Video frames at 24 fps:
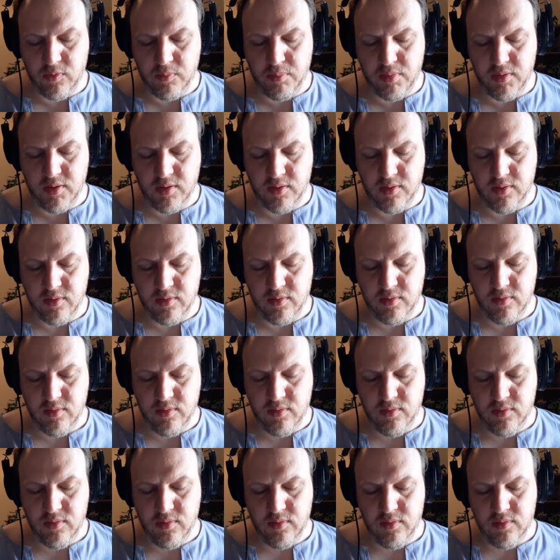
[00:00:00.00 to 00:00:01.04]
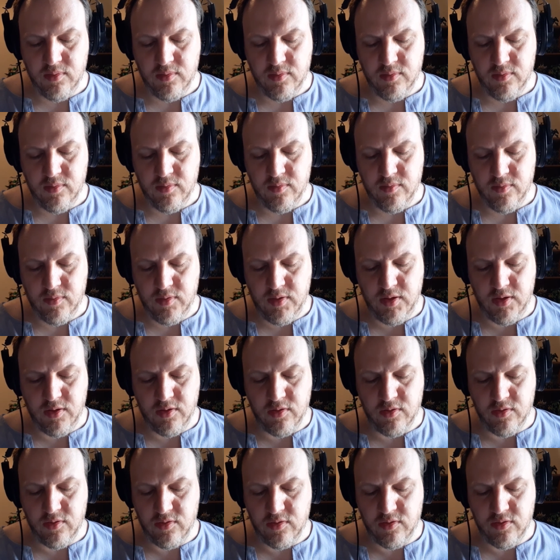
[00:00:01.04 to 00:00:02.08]
but
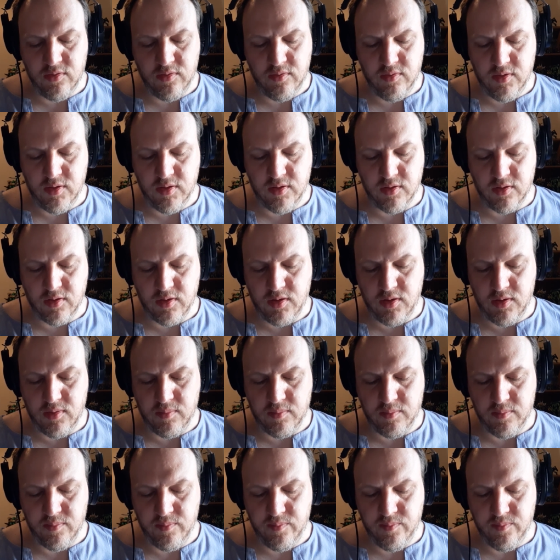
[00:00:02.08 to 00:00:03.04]
tears didn't come.